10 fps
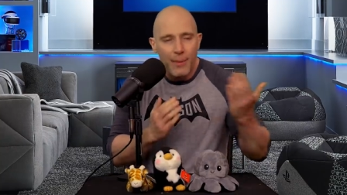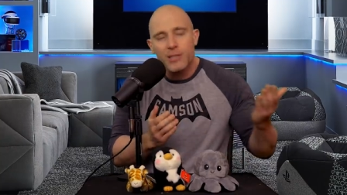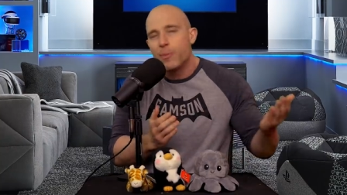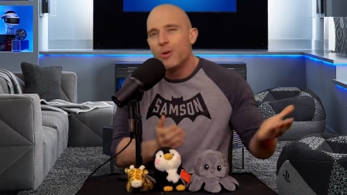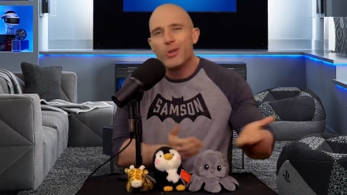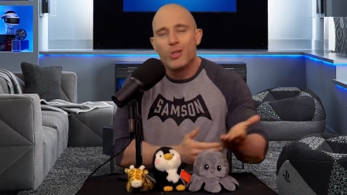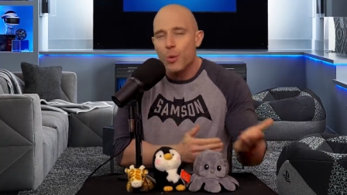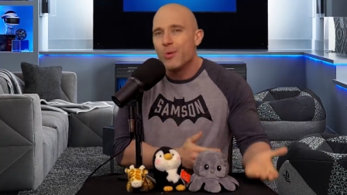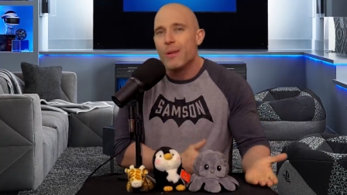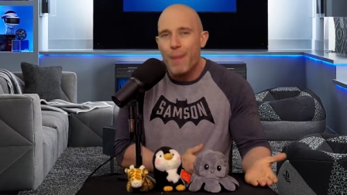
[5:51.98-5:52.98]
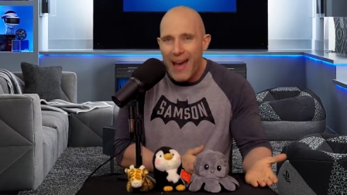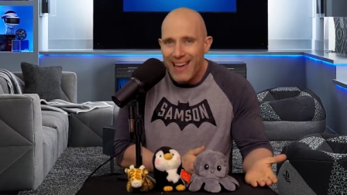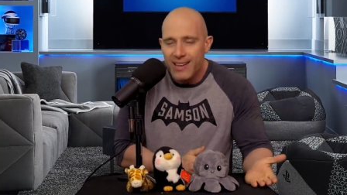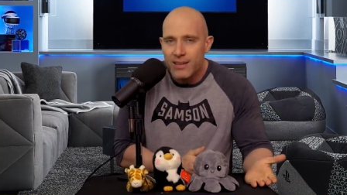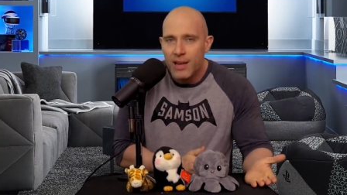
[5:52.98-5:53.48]
but I suppose you could do it with a
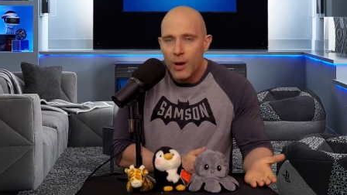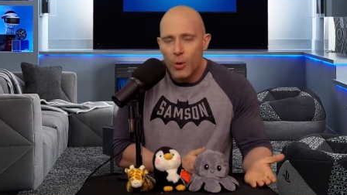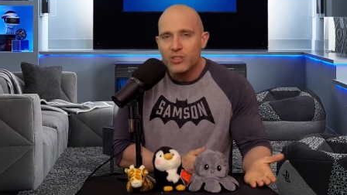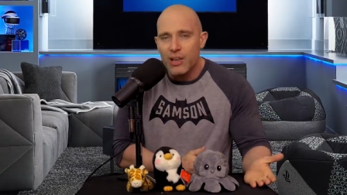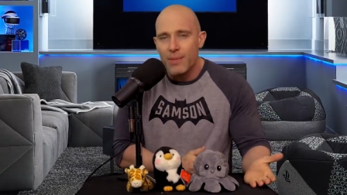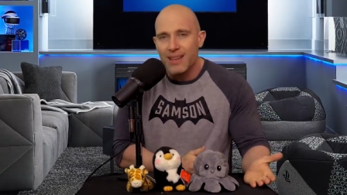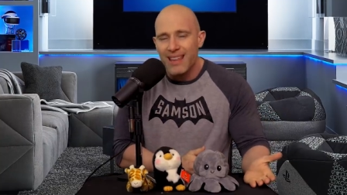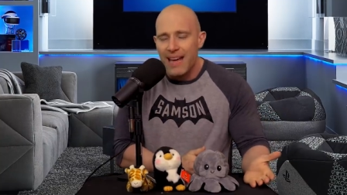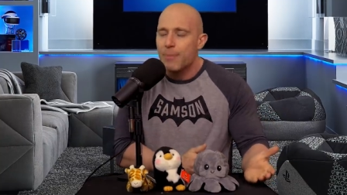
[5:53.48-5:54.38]
band or something like that.